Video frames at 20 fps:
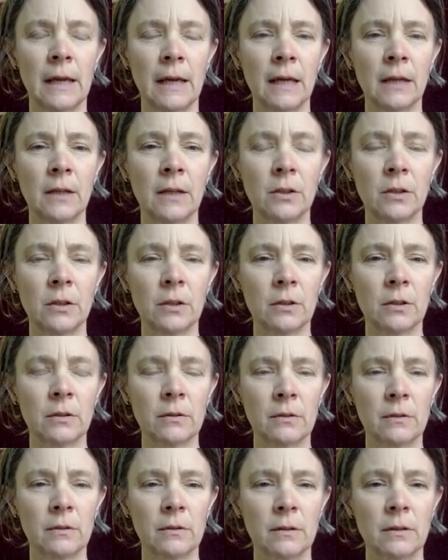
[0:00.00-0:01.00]
anger.
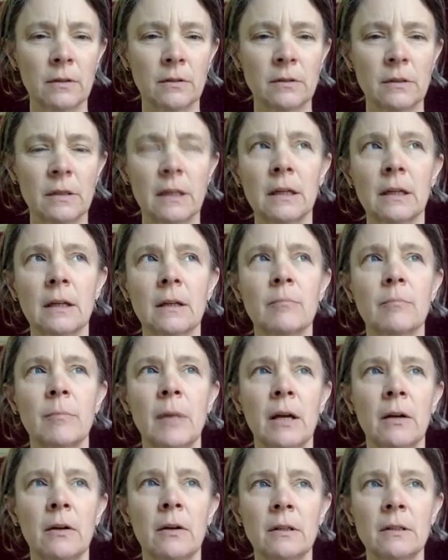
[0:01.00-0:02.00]
There's like a
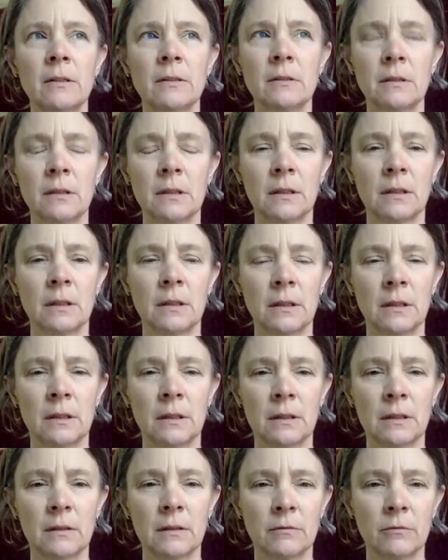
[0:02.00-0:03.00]
parent
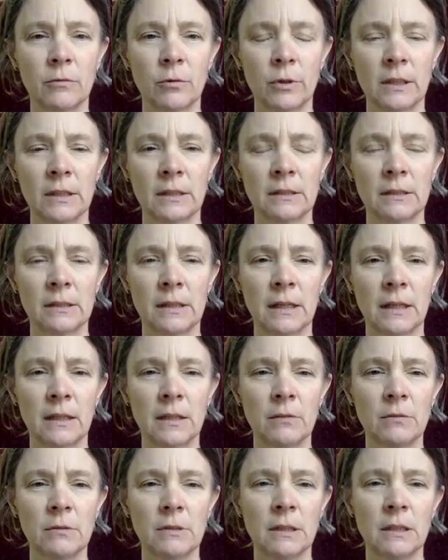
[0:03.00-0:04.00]
voice saying
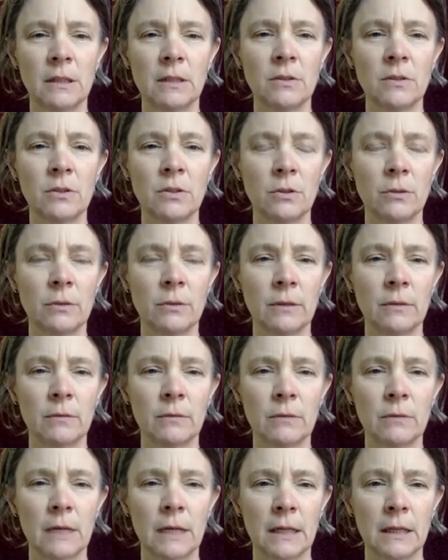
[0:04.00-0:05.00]
you didn't do it
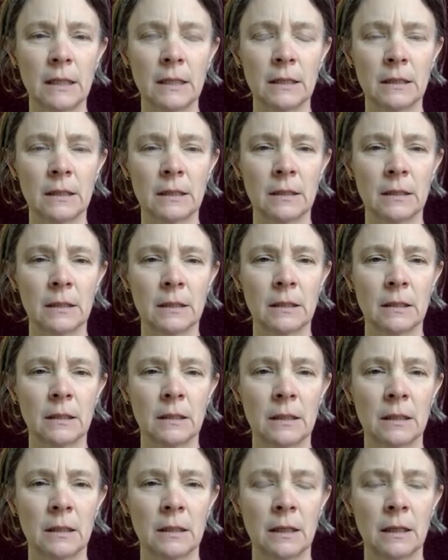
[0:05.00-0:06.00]
right,
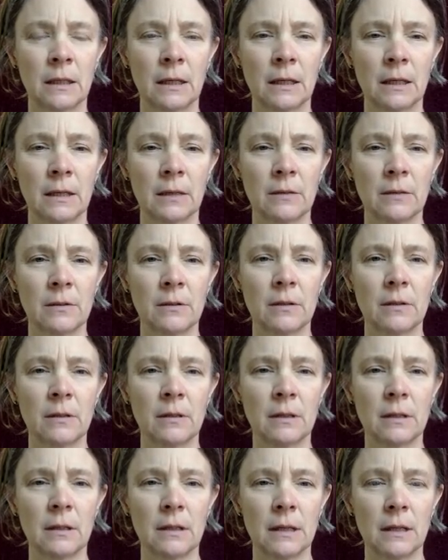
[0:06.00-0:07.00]
and
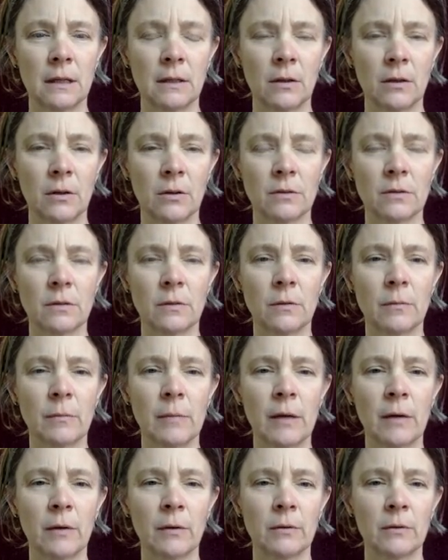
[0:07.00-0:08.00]
and also
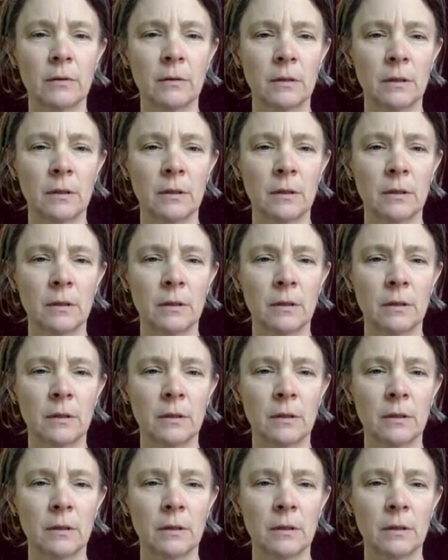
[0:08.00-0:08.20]
about